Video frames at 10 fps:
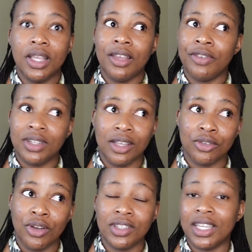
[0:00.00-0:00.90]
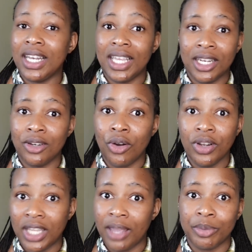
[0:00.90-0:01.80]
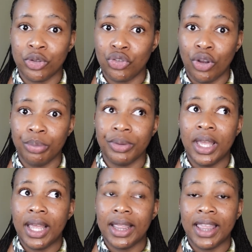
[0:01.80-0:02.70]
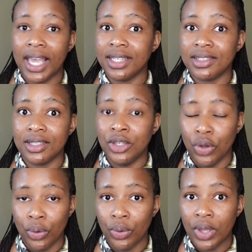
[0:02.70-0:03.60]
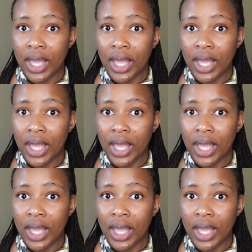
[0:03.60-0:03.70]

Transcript: If it does not, can I get an on-campus job that, you know,